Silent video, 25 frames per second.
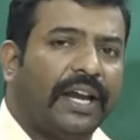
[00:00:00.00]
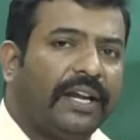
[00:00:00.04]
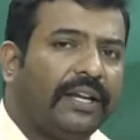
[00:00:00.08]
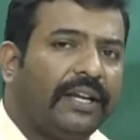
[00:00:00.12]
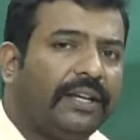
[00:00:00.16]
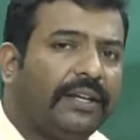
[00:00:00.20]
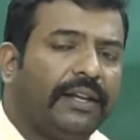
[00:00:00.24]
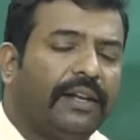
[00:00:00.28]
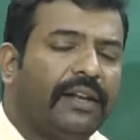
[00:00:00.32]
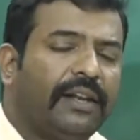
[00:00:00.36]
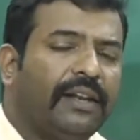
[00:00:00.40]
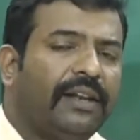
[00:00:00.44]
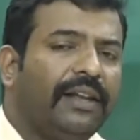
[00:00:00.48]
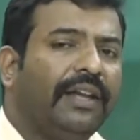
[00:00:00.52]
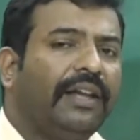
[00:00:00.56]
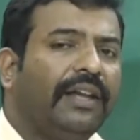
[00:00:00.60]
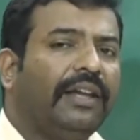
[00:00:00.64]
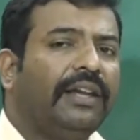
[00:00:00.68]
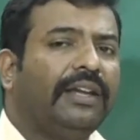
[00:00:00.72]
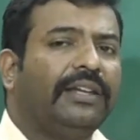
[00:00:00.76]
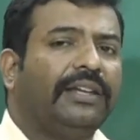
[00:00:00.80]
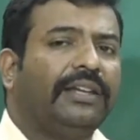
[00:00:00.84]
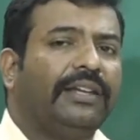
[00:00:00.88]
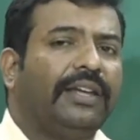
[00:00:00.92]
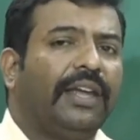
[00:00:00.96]
until
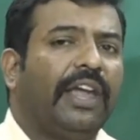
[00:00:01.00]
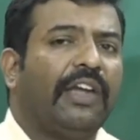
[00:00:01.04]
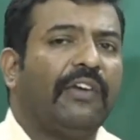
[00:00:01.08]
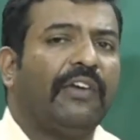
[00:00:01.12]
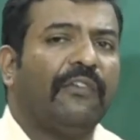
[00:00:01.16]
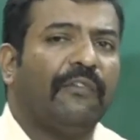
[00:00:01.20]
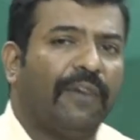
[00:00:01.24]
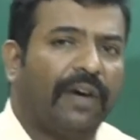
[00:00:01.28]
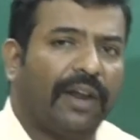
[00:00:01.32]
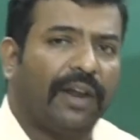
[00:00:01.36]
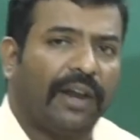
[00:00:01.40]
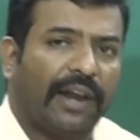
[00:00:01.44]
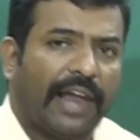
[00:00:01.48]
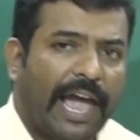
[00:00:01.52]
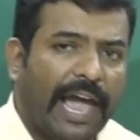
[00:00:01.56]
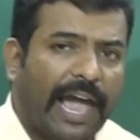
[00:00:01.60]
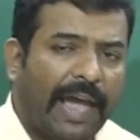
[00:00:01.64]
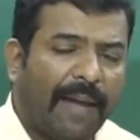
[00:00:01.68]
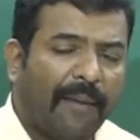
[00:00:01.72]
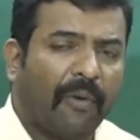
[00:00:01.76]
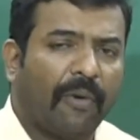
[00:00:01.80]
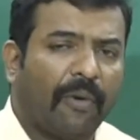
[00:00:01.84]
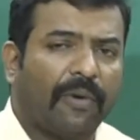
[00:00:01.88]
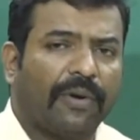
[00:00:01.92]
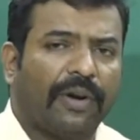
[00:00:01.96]
a1.
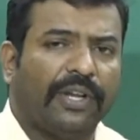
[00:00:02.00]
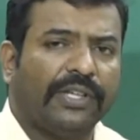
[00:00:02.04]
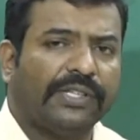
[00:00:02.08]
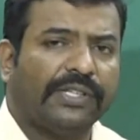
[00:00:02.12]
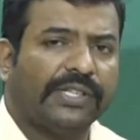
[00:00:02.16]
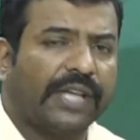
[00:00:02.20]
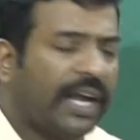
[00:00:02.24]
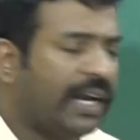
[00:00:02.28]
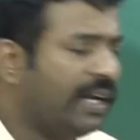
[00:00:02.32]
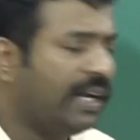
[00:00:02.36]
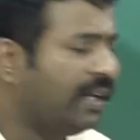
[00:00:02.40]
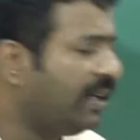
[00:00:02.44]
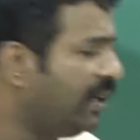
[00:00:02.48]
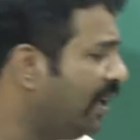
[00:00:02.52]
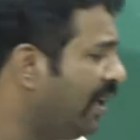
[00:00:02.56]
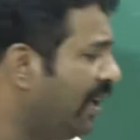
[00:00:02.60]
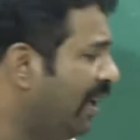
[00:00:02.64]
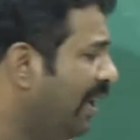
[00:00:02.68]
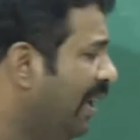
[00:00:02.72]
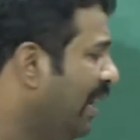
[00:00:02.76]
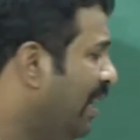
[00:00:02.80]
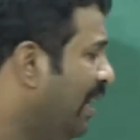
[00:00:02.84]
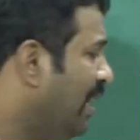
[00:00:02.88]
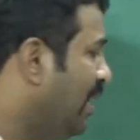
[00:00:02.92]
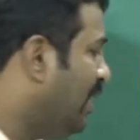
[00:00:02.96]
I am going to reduce
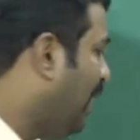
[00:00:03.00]
until